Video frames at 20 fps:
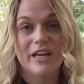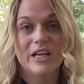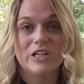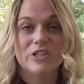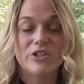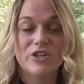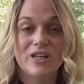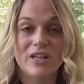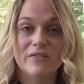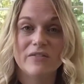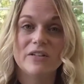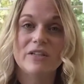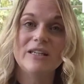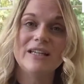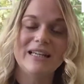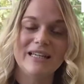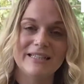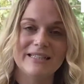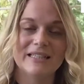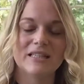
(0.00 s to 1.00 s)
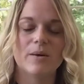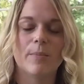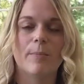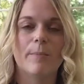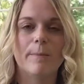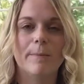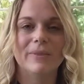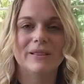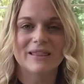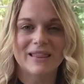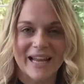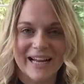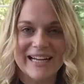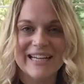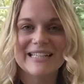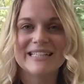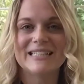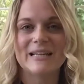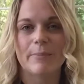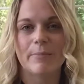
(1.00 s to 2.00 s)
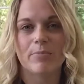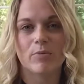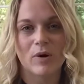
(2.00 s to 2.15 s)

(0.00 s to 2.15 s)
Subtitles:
She even eats the lightest,